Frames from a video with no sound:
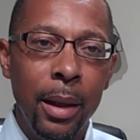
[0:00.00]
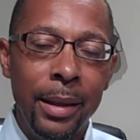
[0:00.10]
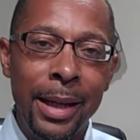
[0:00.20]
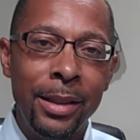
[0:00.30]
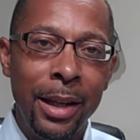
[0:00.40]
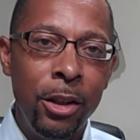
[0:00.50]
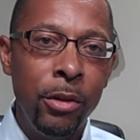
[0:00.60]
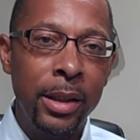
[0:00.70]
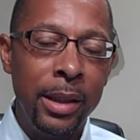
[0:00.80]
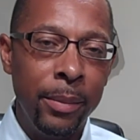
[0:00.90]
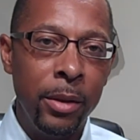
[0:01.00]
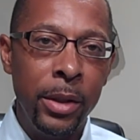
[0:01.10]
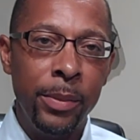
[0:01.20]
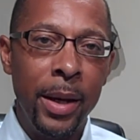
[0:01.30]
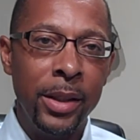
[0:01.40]
Yes, I do accept the
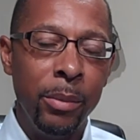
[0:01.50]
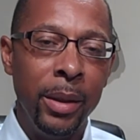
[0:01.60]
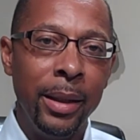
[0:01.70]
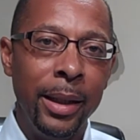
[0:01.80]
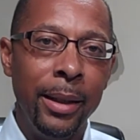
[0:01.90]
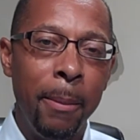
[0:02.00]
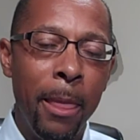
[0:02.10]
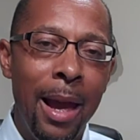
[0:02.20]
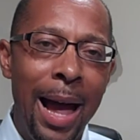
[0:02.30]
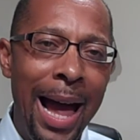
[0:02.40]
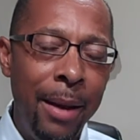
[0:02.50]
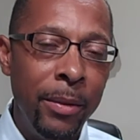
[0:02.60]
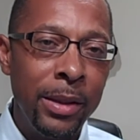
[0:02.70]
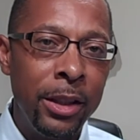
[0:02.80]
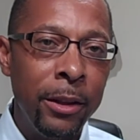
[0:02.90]
responsibility. I
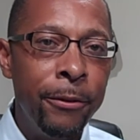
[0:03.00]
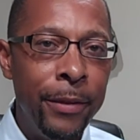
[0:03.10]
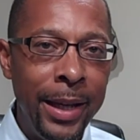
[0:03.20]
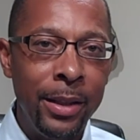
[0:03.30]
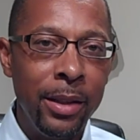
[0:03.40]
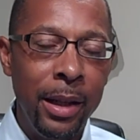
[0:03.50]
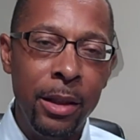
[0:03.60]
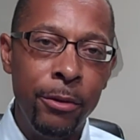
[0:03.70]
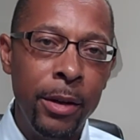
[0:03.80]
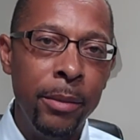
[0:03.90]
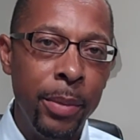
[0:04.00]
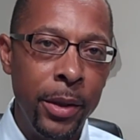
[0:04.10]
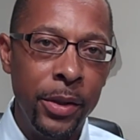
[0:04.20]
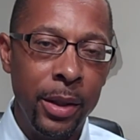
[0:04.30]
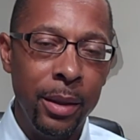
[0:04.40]
was the face and the front
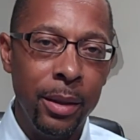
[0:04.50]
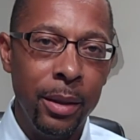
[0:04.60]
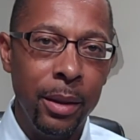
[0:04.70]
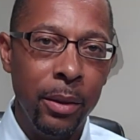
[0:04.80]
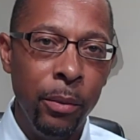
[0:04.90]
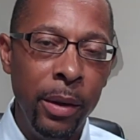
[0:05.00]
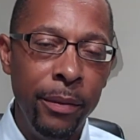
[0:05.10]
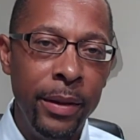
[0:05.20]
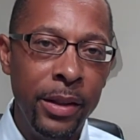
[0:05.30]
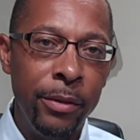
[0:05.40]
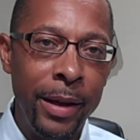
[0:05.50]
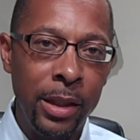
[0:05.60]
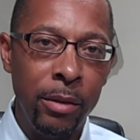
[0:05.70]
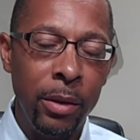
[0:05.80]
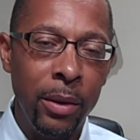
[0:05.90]
person with this
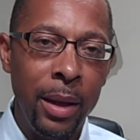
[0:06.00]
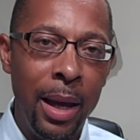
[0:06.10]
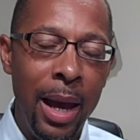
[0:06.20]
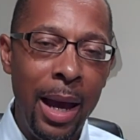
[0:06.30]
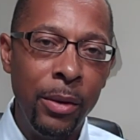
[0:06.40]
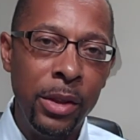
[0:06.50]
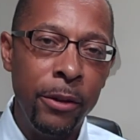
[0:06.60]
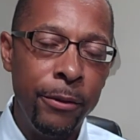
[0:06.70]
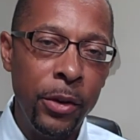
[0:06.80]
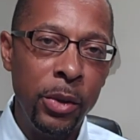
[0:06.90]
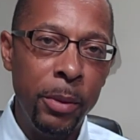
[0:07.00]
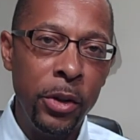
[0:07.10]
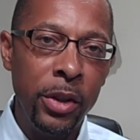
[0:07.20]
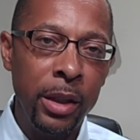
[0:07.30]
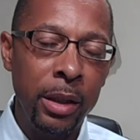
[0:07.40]
festival. I was the first
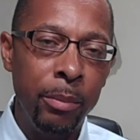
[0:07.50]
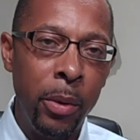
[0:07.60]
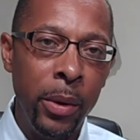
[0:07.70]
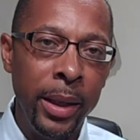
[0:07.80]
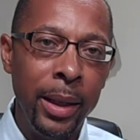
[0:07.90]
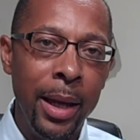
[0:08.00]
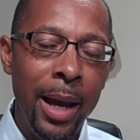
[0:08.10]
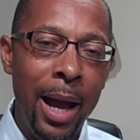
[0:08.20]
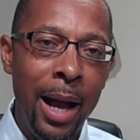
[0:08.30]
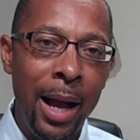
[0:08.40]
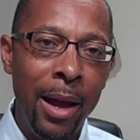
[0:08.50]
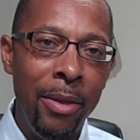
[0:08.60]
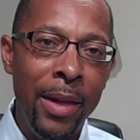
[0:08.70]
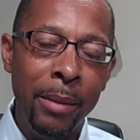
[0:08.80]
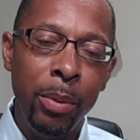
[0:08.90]
person point
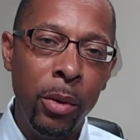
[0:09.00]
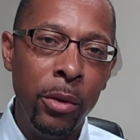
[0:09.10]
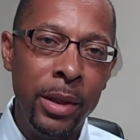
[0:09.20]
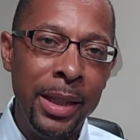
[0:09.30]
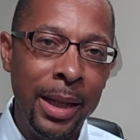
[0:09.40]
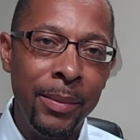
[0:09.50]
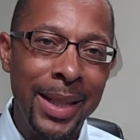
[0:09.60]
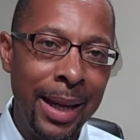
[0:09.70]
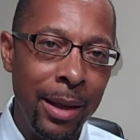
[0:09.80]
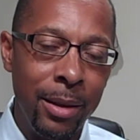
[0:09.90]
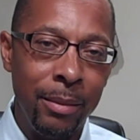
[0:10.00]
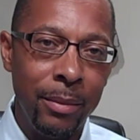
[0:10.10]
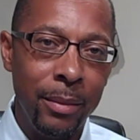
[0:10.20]
that pulled the team together